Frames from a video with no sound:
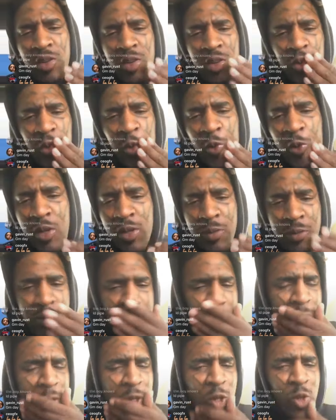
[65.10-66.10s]
woke up, so
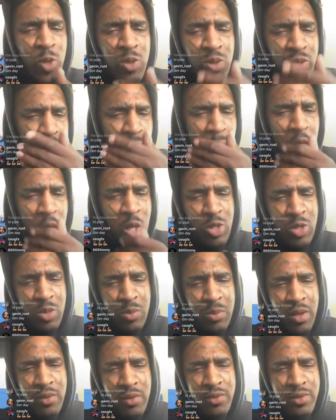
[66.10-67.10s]
excuse the crust
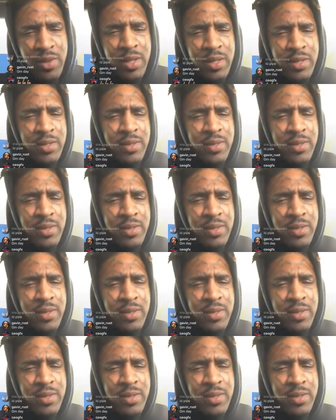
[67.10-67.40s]
on my face.